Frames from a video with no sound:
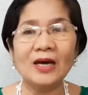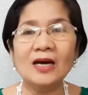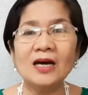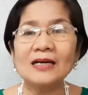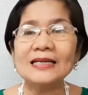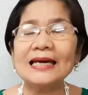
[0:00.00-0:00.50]

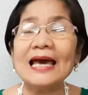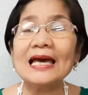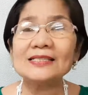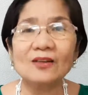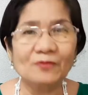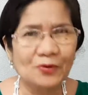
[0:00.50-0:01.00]
the case
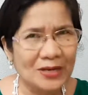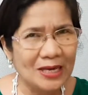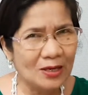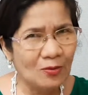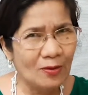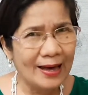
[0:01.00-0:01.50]
of
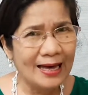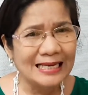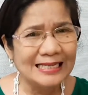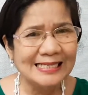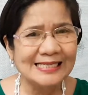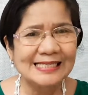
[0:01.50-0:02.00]

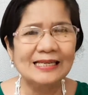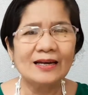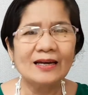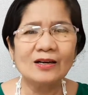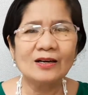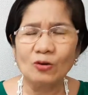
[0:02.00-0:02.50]
requests,
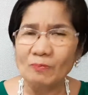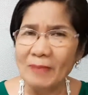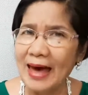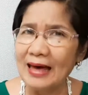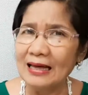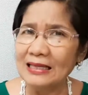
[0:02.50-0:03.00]

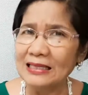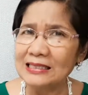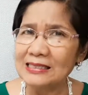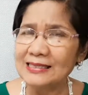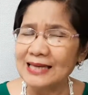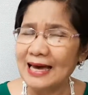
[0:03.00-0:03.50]

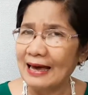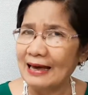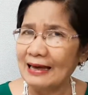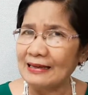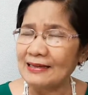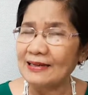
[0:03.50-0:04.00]
commands,
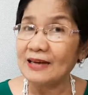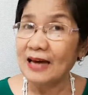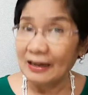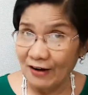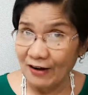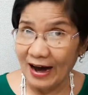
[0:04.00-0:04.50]
and
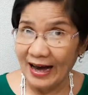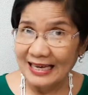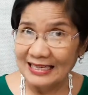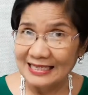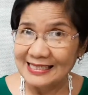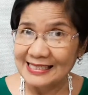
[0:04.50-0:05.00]

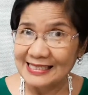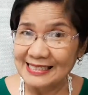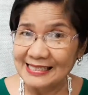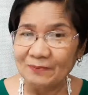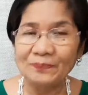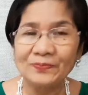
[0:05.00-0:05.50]
advice.
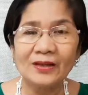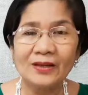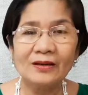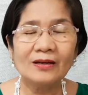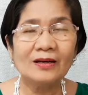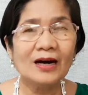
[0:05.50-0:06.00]

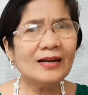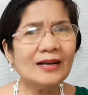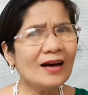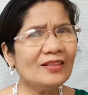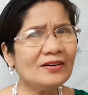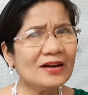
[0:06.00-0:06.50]

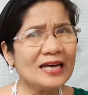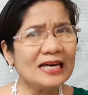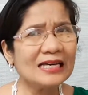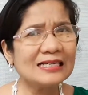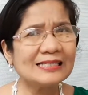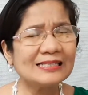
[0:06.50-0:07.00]
Another
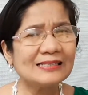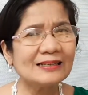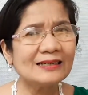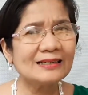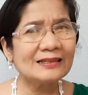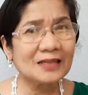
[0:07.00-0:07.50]
is
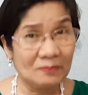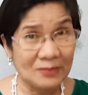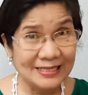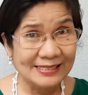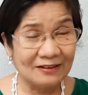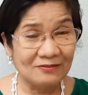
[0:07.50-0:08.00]

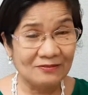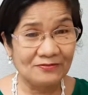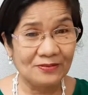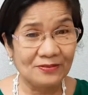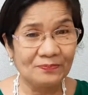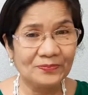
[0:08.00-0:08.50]
commissive.
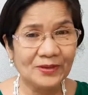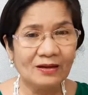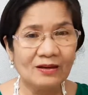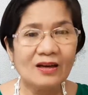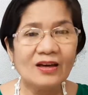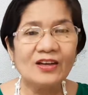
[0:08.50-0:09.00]

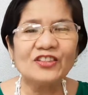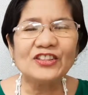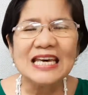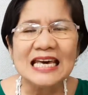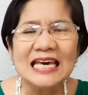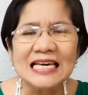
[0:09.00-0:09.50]

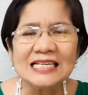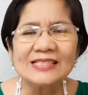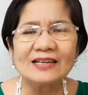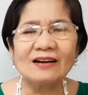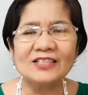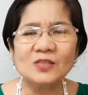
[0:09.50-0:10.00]
These
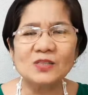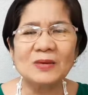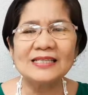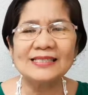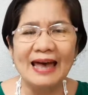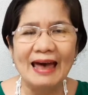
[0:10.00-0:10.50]
are speech
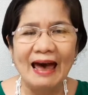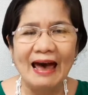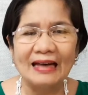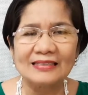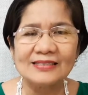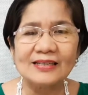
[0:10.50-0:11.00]

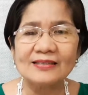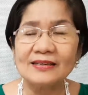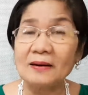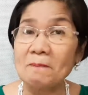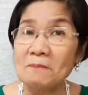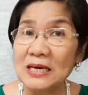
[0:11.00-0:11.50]
acts that
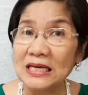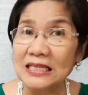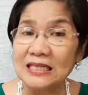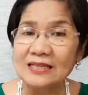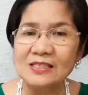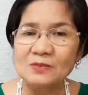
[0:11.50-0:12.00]
commit
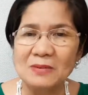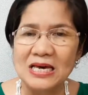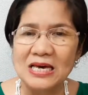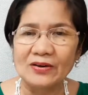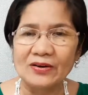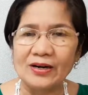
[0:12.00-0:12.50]
a
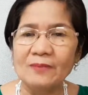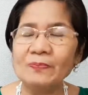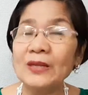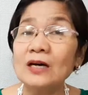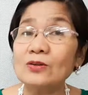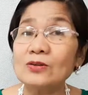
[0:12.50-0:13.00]
speaker
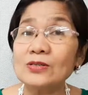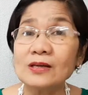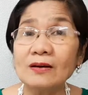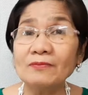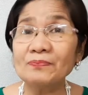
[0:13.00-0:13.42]
to some